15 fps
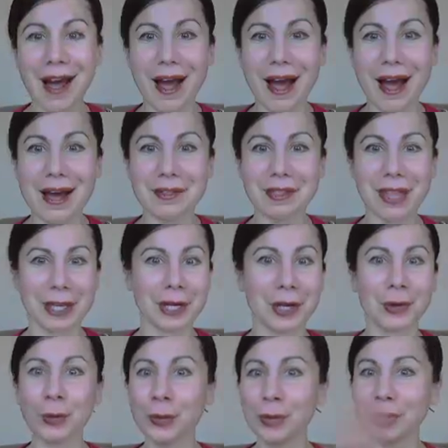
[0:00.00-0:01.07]

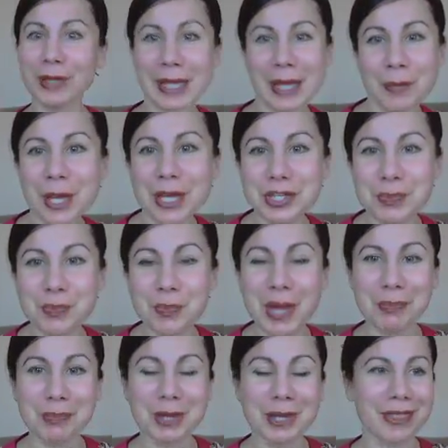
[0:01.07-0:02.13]
like a cool
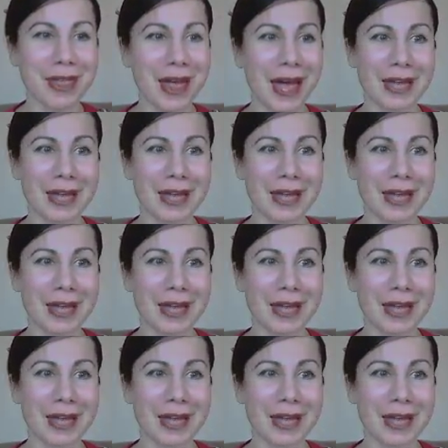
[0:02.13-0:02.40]
image maybe